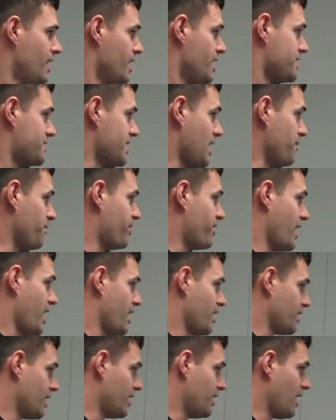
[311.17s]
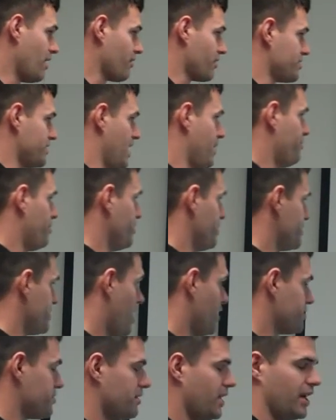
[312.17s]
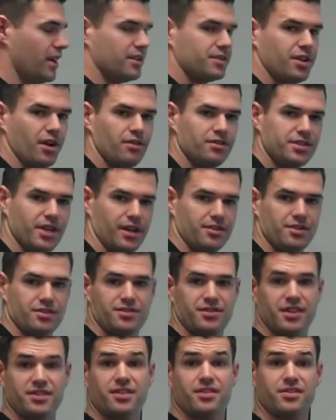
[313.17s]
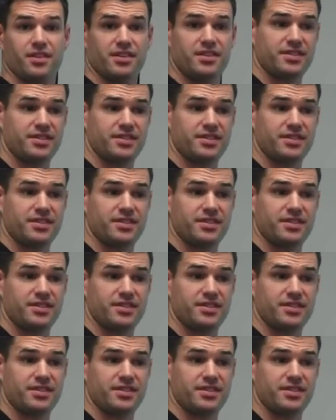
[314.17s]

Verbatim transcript: Same thing, another example is alternating toe touches. This is a